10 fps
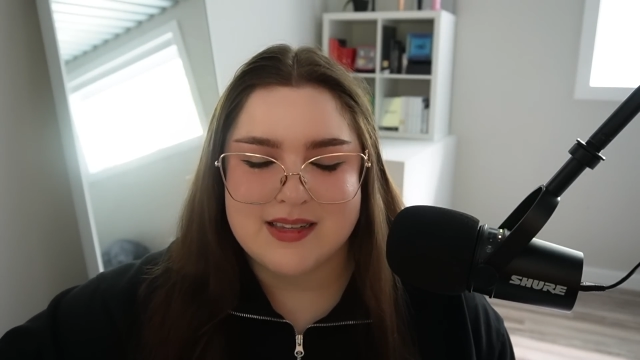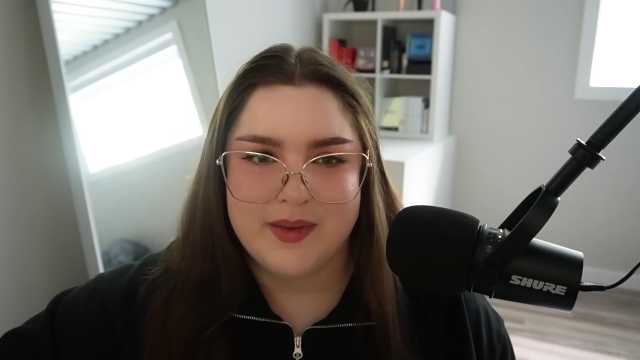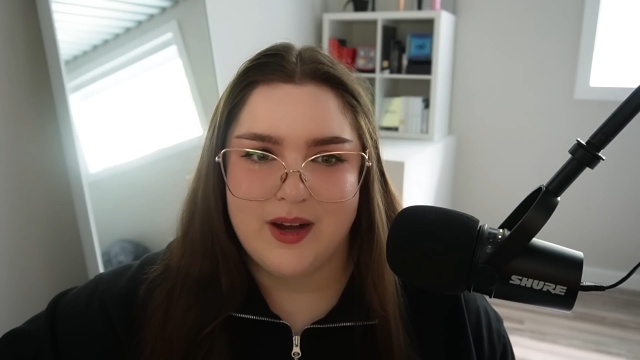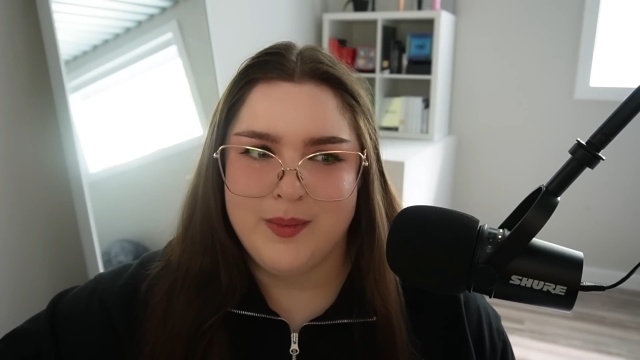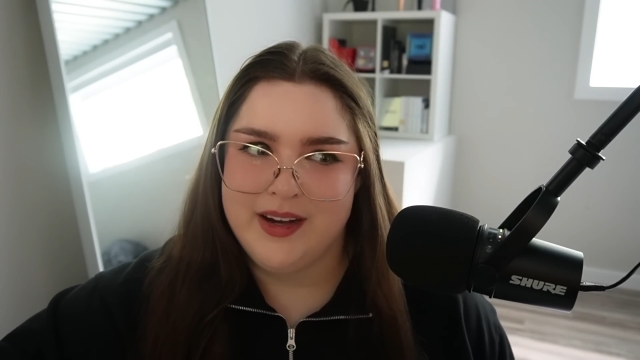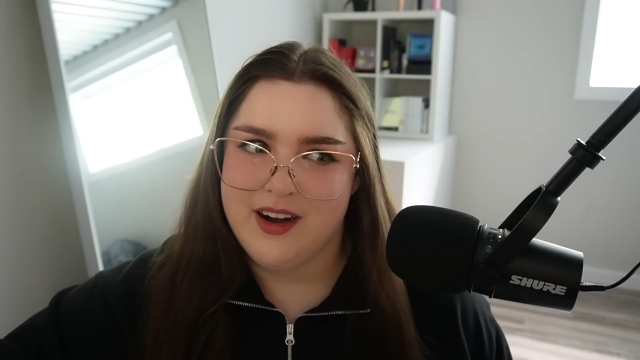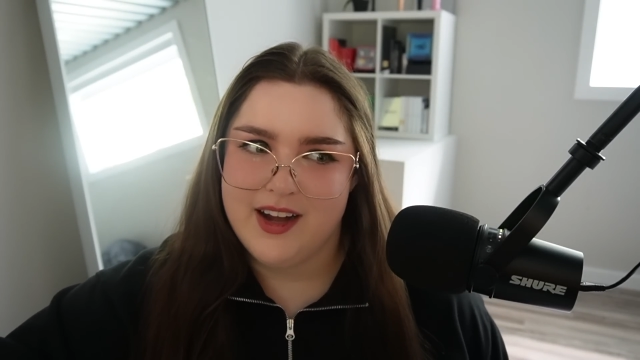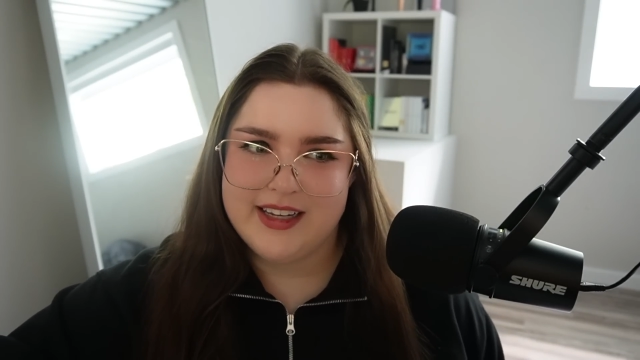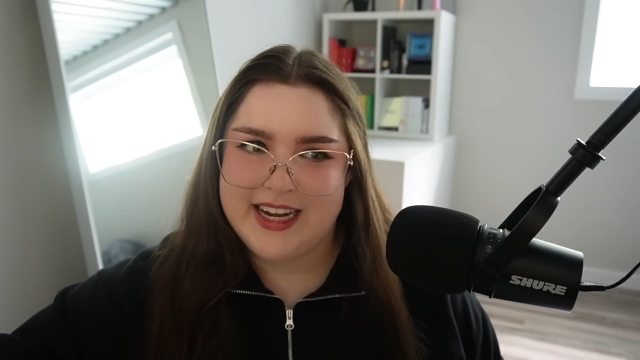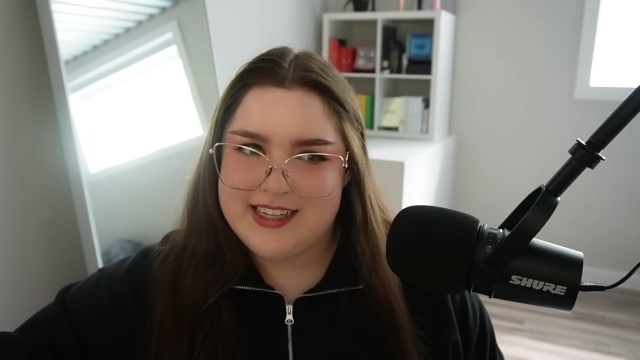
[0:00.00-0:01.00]
I'm like, oh my
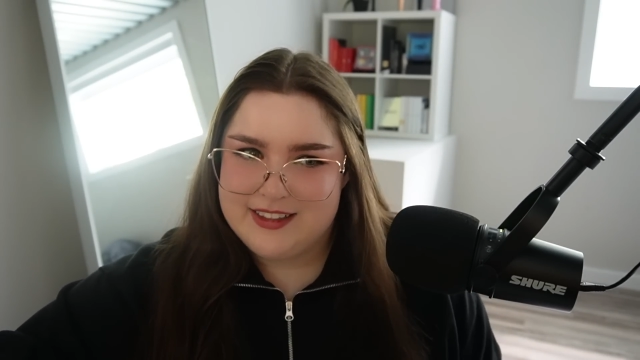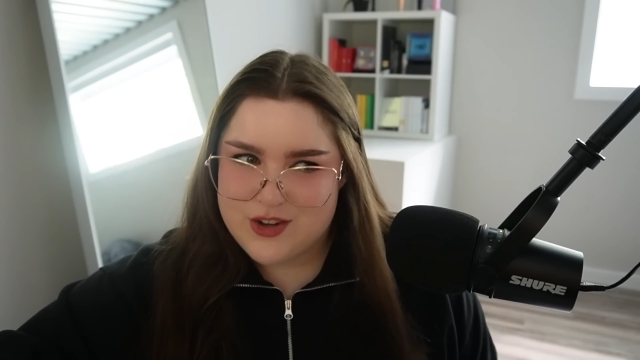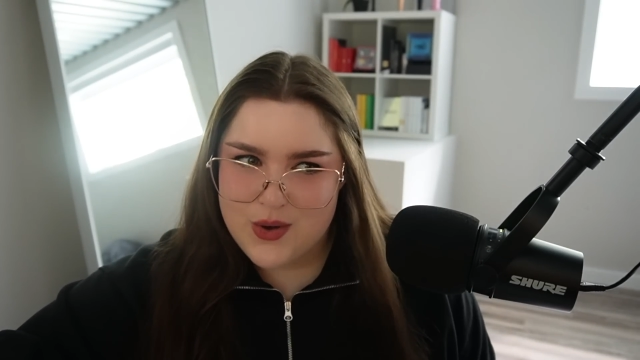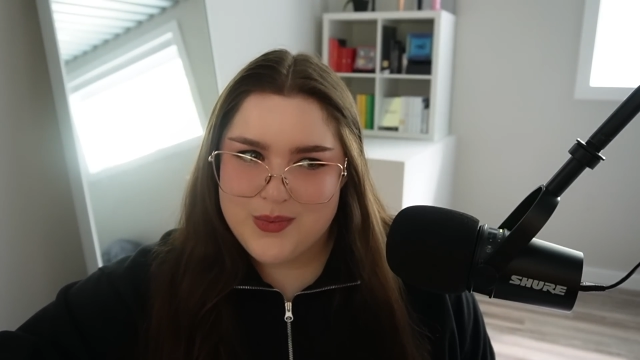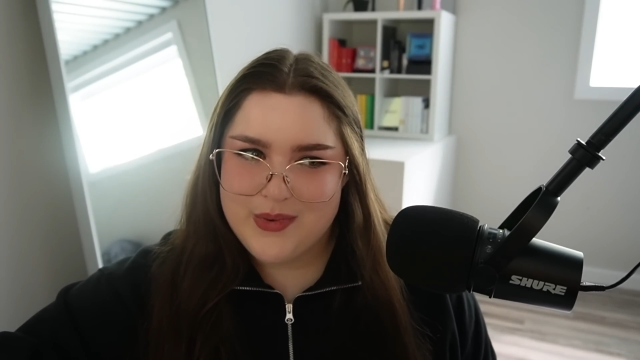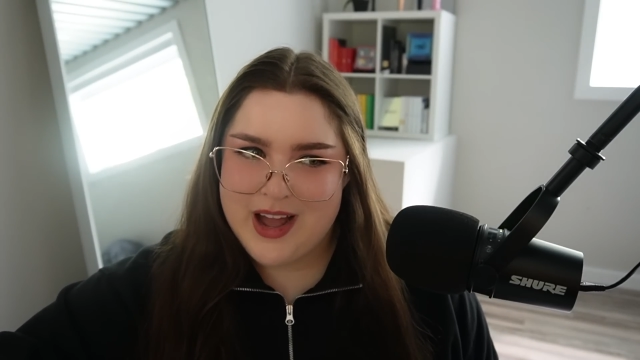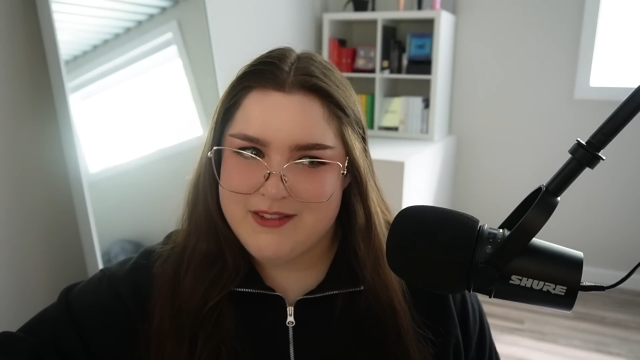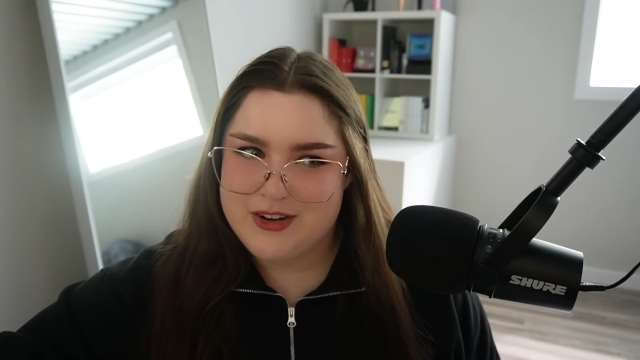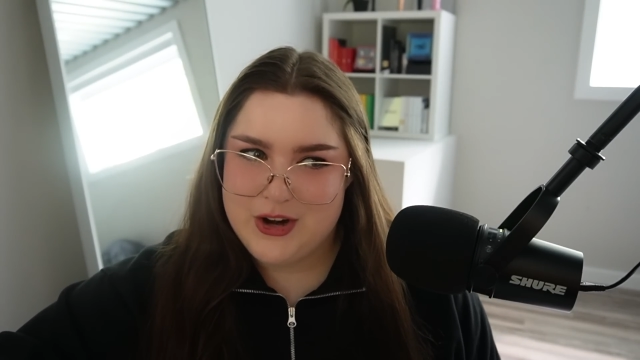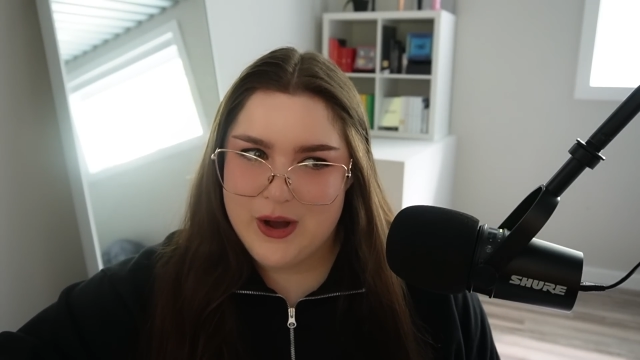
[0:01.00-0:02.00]
God, like I don't have
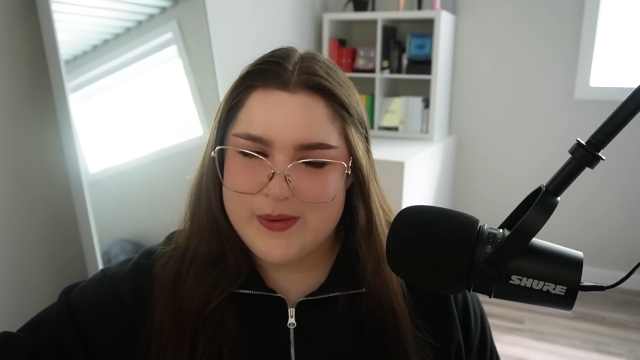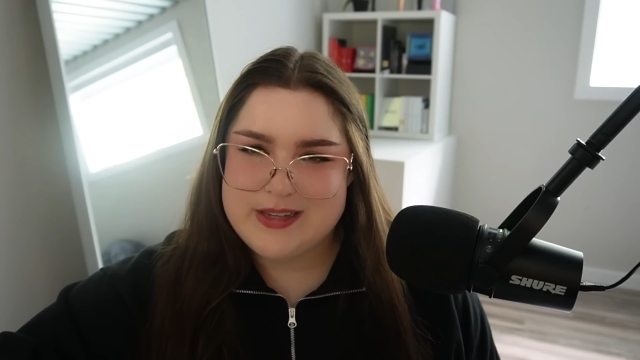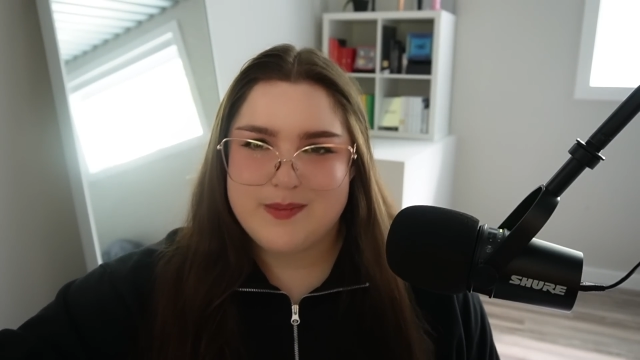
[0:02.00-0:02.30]
a nose.